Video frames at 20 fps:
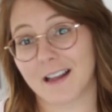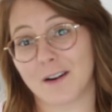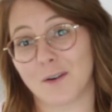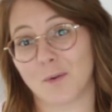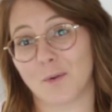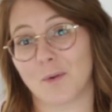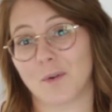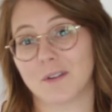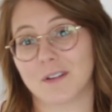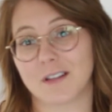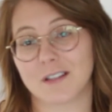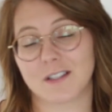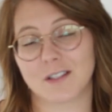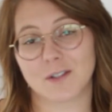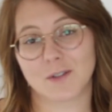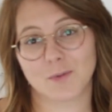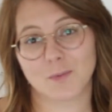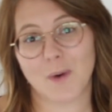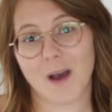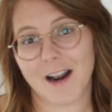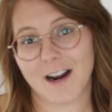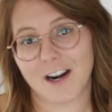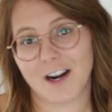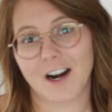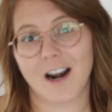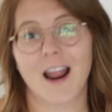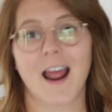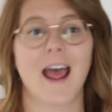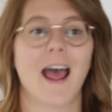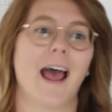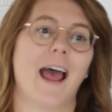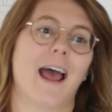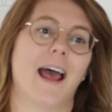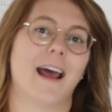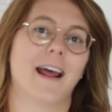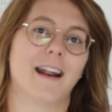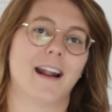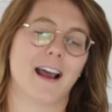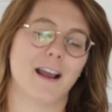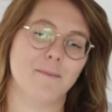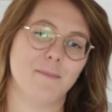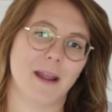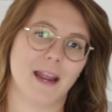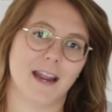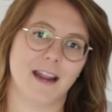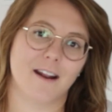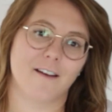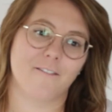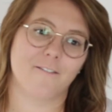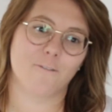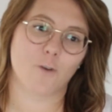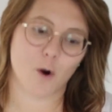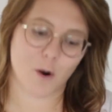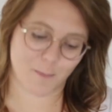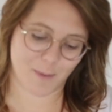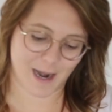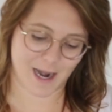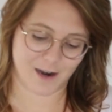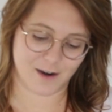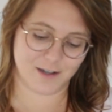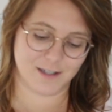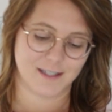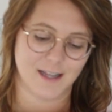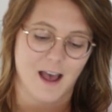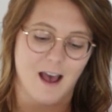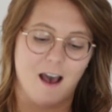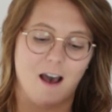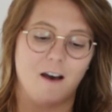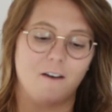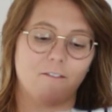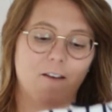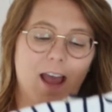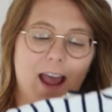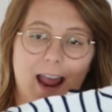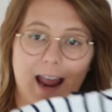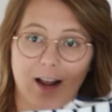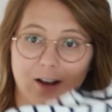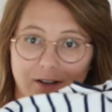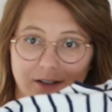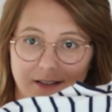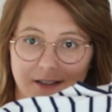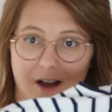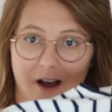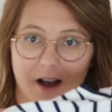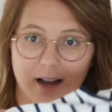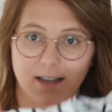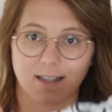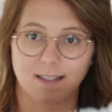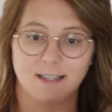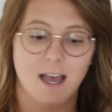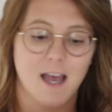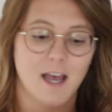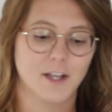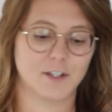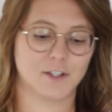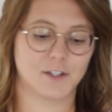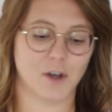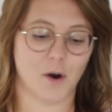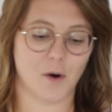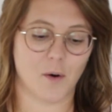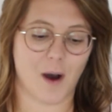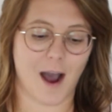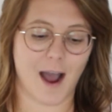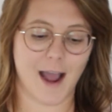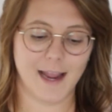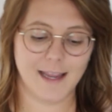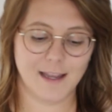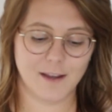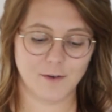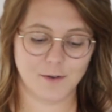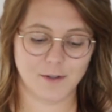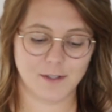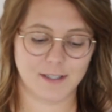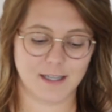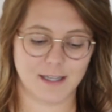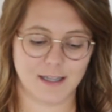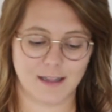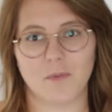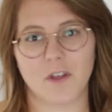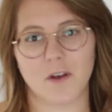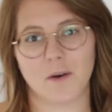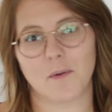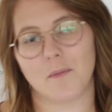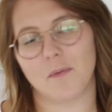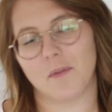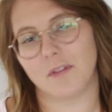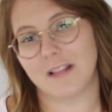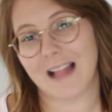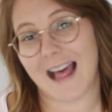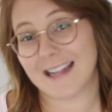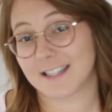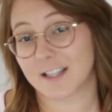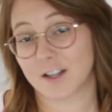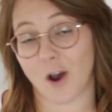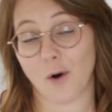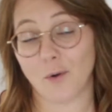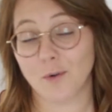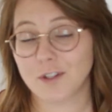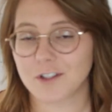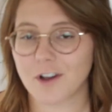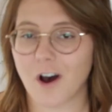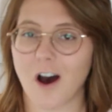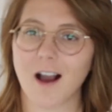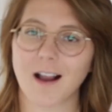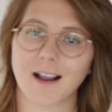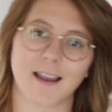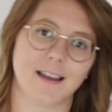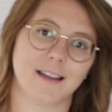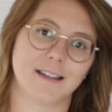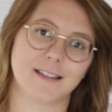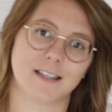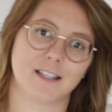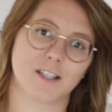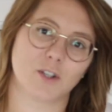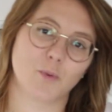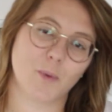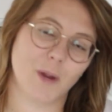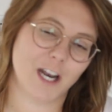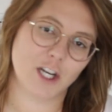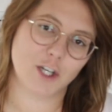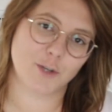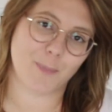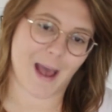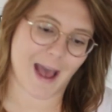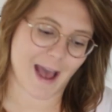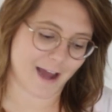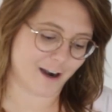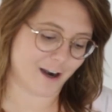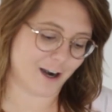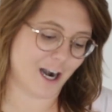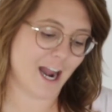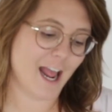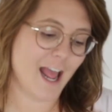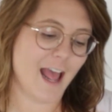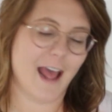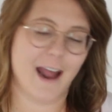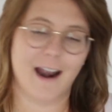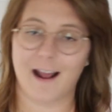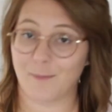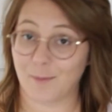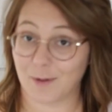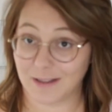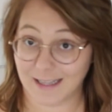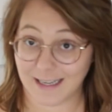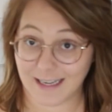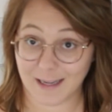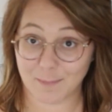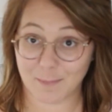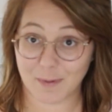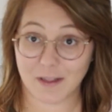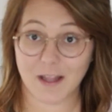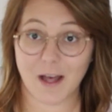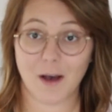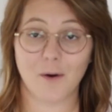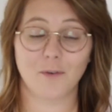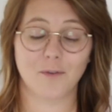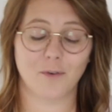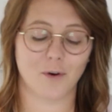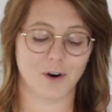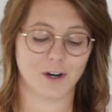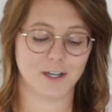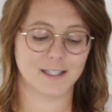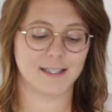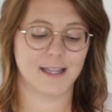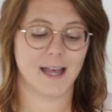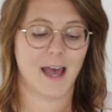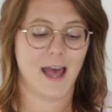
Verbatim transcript: an old sweater and I made 4 pairs of ankle socks. So I used the Let's Go sock. It's a Swedish pattern, and I will link it below, of course.